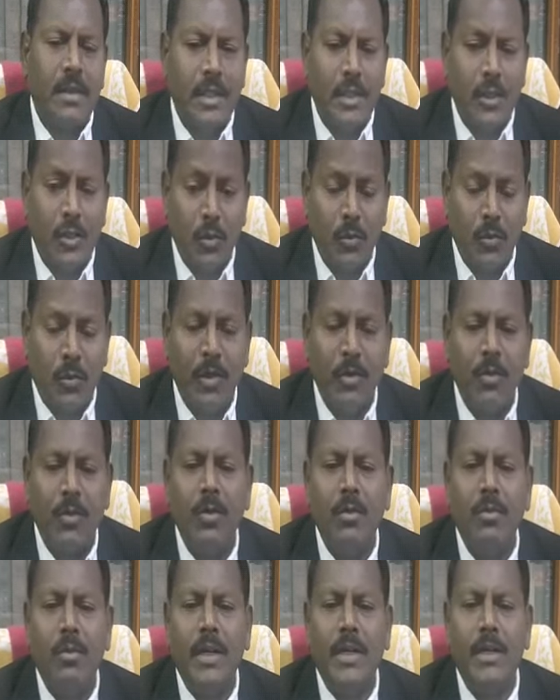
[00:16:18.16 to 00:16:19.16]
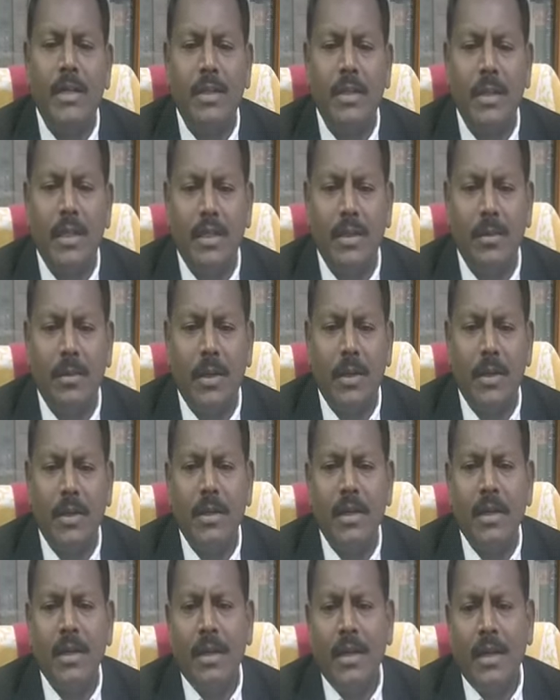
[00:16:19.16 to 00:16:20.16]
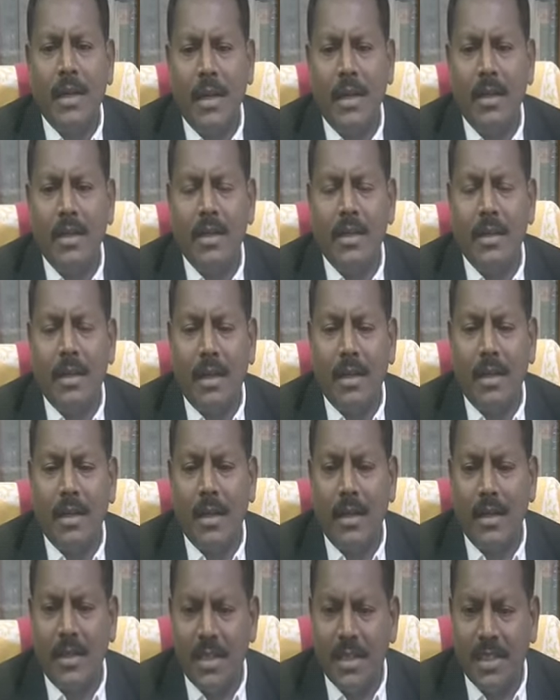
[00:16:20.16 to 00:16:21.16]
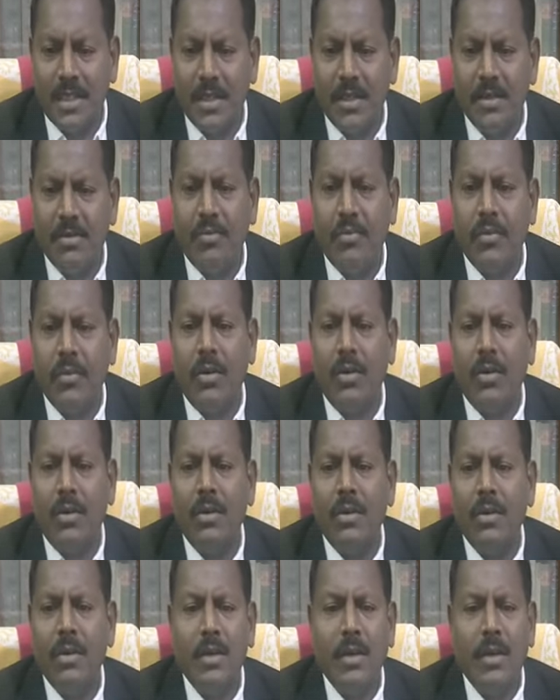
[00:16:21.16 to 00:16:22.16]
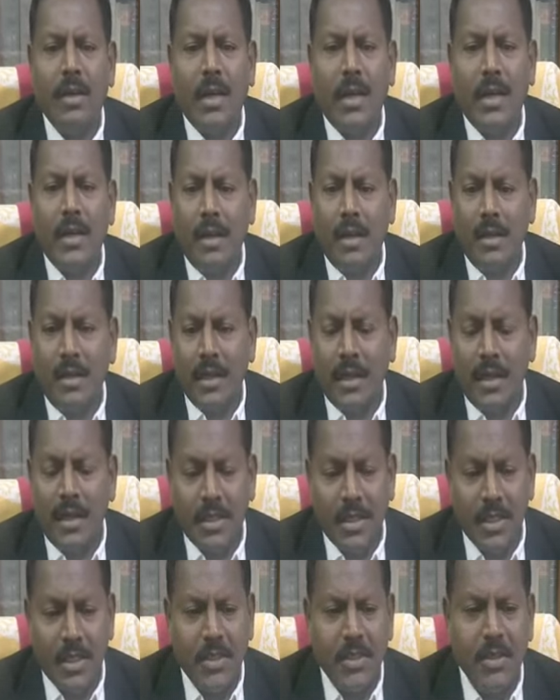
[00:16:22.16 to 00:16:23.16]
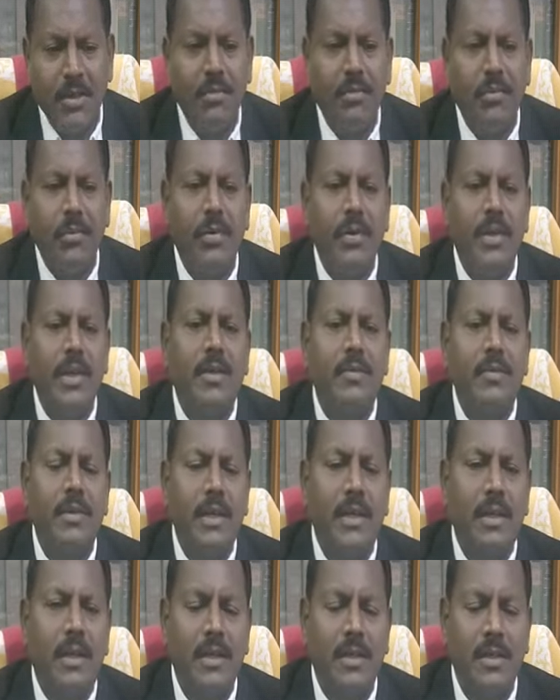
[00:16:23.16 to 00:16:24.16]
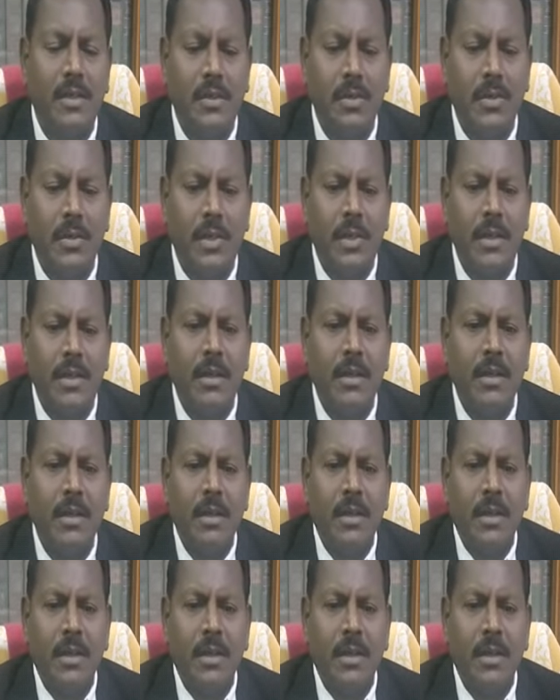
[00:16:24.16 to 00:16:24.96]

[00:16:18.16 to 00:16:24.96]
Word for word: The Supreme Court by its judgment held that Article 16.4 and Article 164 of the Constitution